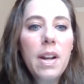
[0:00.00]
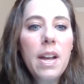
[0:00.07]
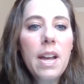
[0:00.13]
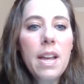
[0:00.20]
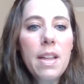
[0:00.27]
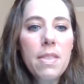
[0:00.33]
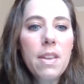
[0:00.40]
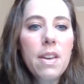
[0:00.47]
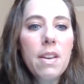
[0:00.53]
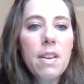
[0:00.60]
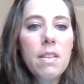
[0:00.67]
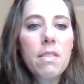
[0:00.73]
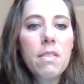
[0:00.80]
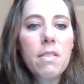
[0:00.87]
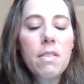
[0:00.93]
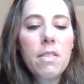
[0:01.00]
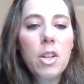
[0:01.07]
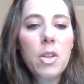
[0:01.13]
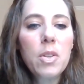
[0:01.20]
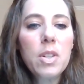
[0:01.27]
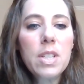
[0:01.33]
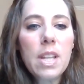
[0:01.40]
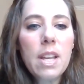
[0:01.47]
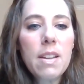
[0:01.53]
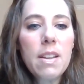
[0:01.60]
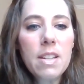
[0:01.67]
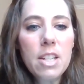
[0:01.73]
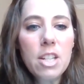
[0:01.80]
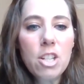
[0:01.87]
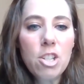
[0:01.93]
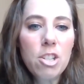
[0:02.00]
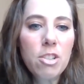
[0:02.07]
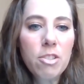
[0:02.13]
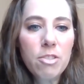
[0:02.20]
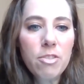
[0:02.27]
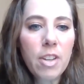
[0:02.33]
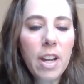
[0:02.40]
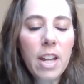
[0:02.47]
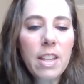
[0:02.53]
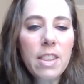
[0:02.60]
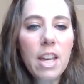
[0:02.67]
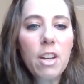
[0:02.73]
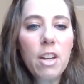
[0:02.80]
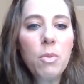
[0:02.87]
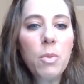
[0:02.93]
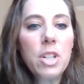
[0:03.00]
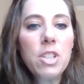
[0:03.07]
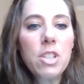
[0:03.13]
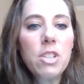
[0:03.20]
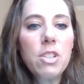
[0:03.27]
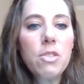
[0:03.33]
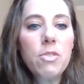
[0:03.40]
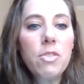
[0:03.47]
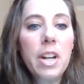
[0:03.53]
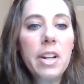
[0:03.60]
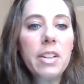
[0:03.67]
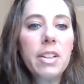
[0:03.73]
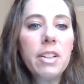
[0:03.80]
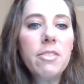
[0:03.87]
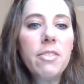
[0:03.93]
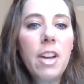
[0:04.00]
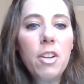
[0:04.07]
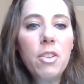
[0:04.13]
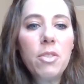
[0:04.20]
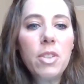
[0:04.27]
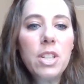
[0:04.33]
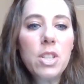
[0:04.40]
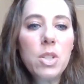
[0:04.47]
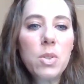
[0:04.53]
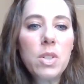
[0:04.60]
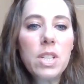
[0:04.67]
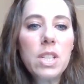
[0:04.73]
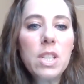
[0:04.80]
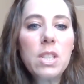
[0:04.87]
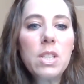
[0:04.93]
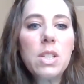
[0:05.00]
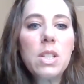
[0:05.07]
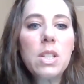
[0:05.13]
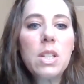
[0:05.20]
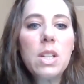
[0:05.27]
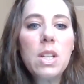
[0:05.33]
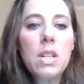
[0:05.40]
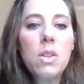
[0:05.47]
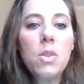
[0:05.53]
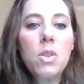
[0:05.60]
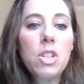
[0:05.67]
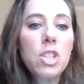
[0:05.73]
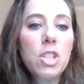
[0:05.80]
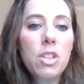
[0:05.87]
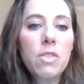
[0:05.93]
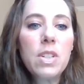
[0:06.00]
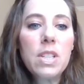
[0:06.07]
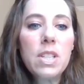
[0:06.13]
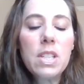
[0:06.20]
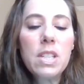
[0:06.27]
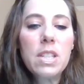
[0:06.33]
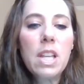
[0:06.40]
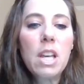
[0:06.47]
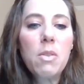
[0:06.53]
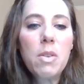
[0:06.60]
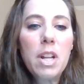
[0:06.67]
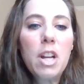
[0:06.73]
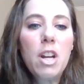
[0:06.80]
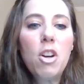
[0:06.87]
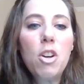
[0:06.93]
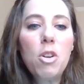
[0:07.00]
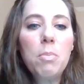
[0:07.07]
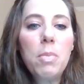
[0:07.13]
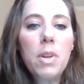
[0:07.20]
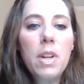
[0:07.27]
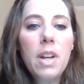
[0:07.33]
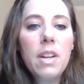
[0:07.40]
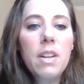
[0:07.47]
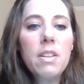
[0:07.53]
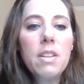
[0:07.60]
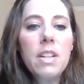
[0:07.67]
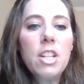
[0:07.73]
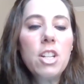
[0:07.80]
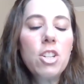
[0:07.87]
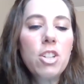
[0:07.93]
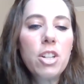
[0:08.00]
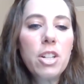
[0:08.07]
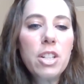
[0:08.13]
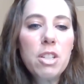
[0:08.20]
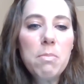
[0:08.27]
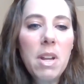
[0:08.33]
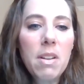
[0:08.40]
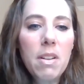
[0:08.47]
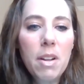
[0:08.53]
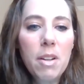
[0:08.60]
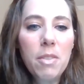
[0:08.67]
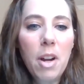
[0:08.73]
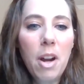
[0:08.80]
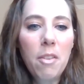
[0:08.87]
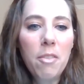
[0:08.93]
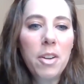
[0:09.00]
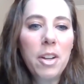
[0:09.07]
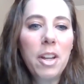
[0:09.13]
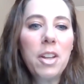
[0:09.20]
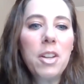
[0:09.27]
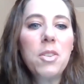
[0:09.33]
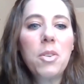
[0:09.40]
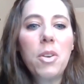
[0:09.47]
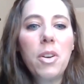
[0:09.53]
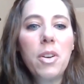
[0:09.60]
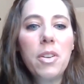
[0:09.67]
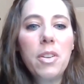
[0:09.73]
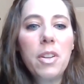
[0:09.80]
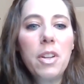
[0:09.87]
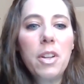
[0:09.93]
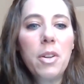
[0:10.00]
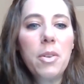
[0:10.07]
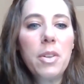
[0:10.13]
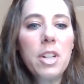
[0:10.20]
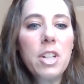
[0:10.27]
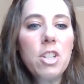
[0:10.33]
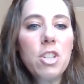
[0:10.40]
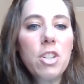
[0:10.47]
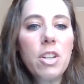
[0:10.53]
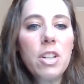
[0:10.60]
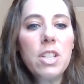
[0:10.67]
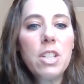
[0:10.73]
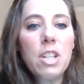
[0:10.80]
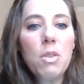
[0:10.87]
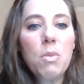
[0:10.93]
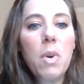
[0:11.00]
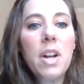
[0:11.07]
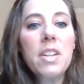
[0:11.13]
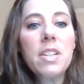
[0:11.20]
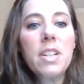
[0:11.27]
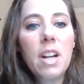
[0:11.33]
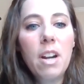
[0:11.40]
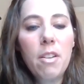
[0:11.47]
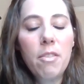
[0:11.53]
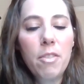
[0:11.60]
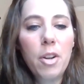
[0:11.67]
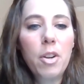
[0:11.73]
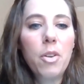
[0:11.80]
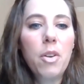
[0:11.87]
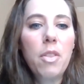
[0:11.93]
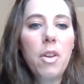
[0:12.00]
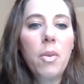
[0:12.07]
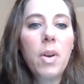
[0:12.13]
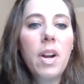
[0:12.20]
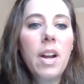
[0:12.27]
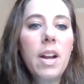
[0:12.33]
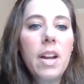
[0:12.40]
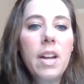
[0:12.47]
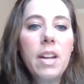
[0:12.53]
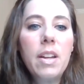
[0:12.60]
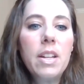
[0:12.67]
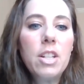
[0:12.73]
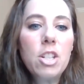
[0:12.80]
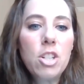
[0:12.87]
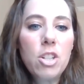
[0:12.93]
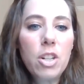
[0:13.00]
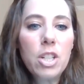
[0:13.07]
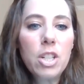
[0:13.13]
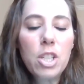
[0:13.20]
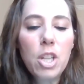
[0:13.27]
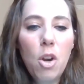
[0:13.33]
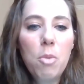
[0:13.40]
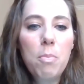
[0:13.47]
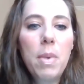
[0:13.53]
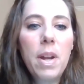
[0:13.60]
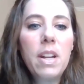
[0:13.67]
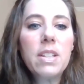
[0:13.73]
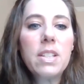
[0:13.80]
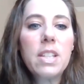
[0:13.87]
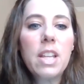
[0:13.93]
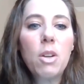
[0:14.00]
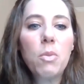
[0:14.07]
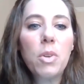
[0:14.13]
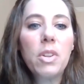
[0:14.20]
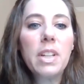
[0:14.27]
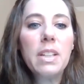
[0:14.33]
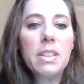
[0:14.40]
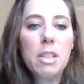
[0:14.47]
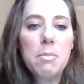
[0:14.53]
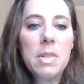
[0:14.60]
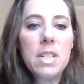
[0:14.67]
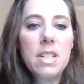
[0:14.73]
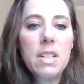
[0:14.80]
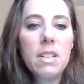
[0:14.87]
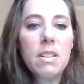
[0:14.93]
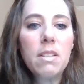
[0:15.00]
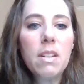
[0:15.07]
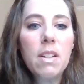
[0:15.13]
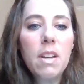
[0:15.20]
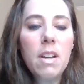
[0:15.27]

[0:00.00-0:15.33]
And then there was the additional fight that once you finally found resources or services that would help, insurance may not have covered it, or, insurance didn't want to cover it, or there were high insurance copays that really limited